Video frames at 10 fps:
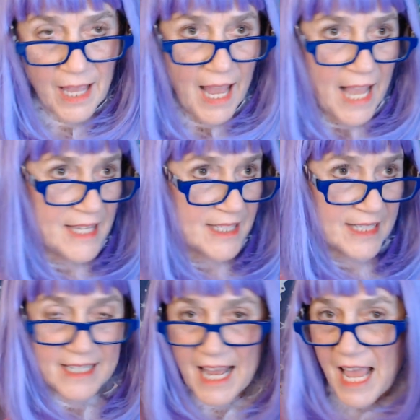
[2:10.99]
And this
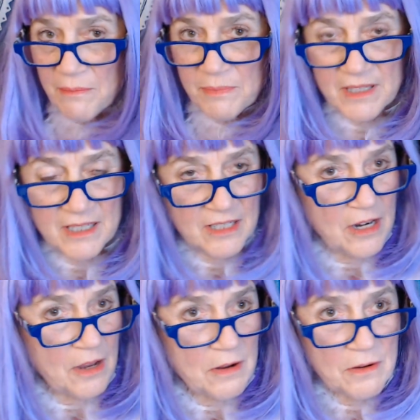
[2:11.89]
can happen, you
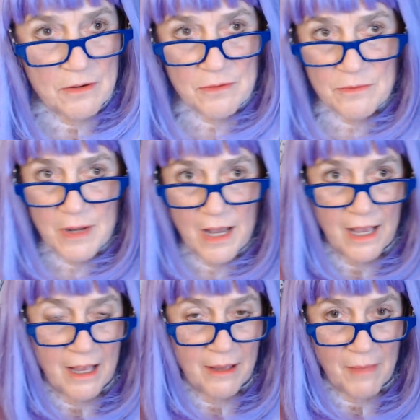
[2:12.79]
know,
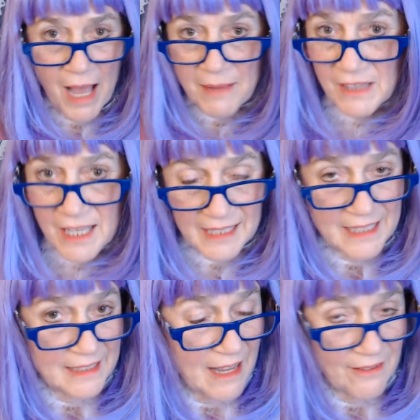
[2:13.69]
I'm lucky
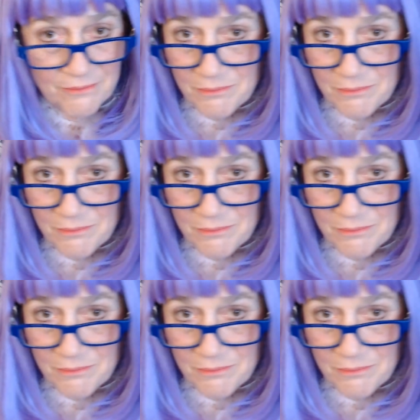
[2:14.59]
enough,